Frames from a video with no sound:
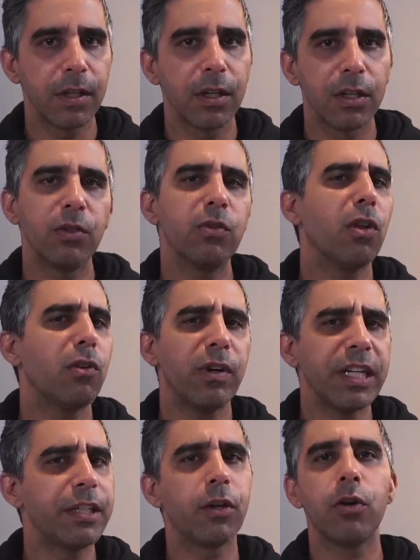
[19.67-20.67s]
you'll
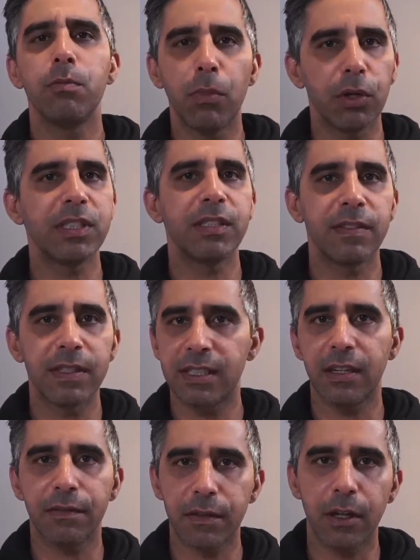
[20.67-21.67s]
already know most of the
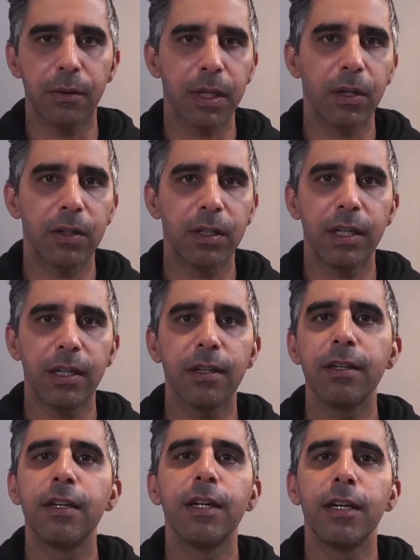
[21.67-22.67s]
stuff going on here.
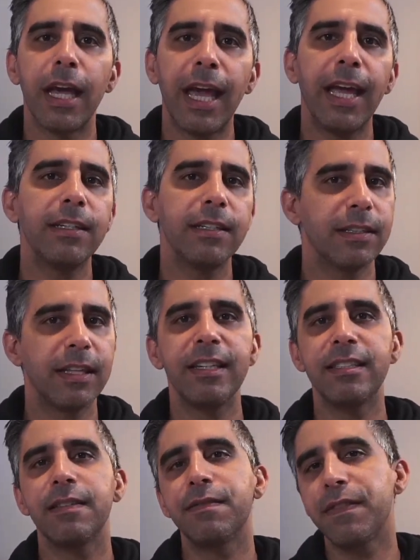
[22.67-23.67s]
And
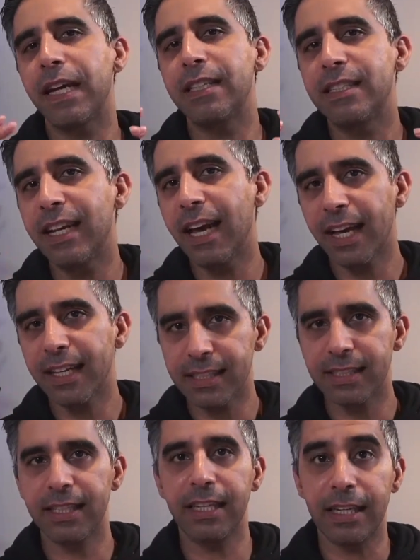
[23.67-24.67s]
there's a
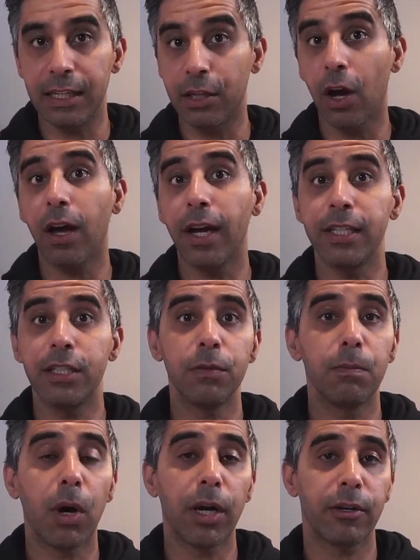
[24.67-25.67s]
fantastic guide to
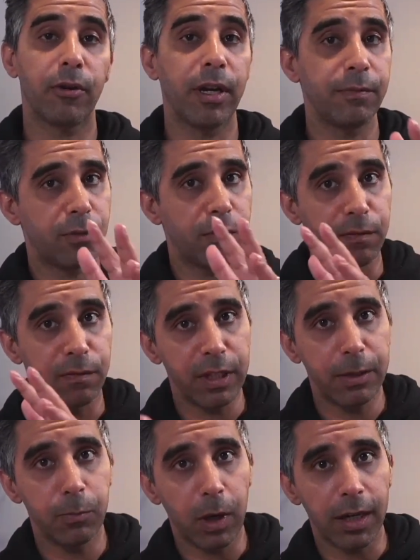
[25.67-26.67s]
migrate from
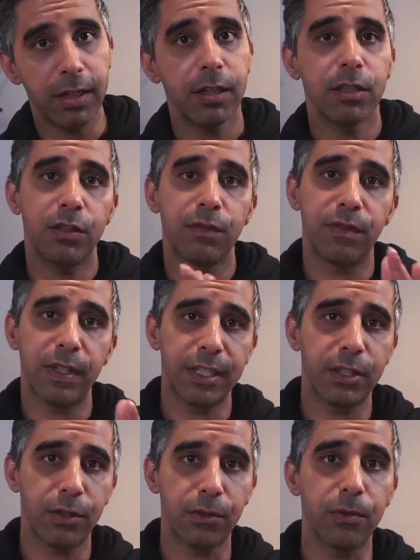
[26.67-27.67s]
V1 to
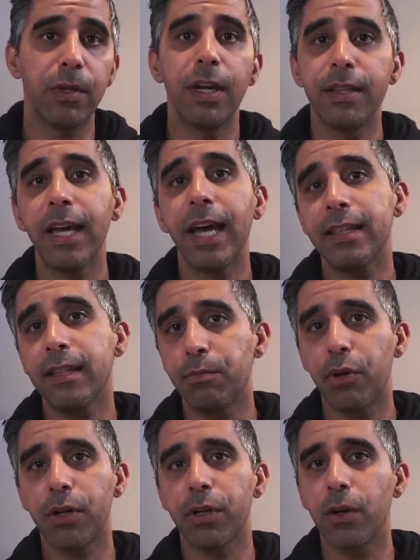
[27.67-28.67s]
V2 that the
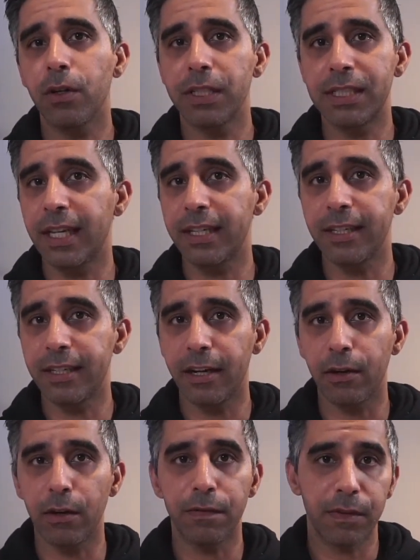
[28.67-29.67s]
protocol has taken
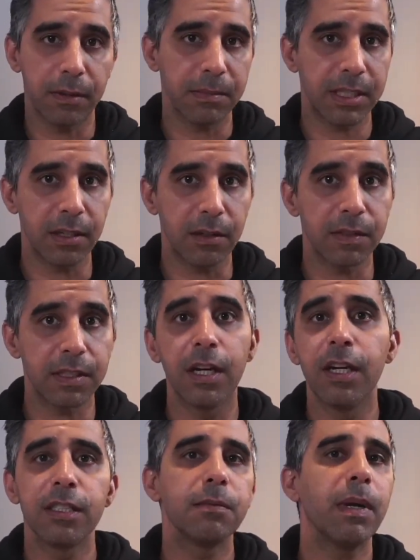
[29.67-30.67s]
care of themselves.
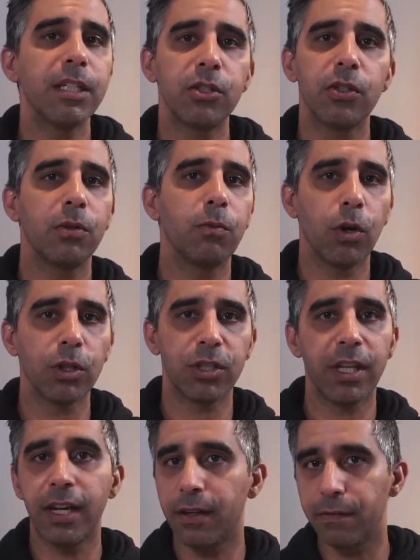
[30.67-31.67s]
So make sure you watch
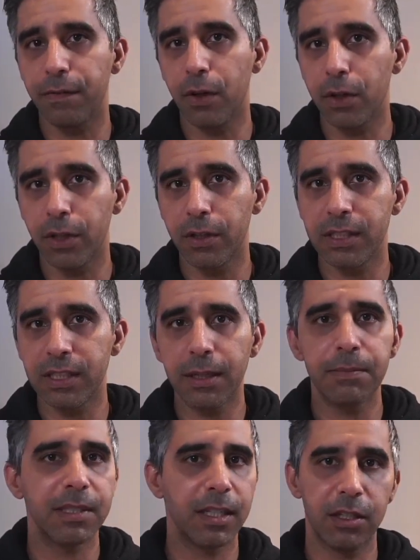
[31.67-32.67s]
that and follow those
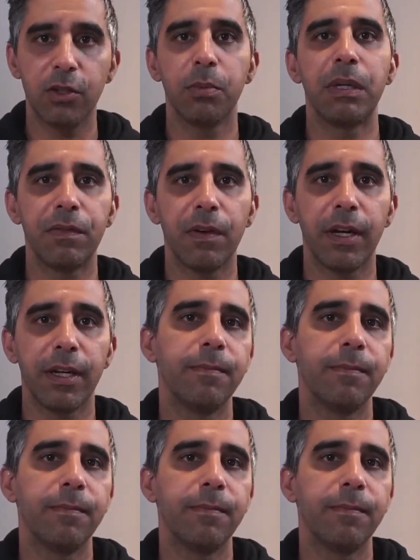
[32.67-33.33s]
steps and you'll be fine.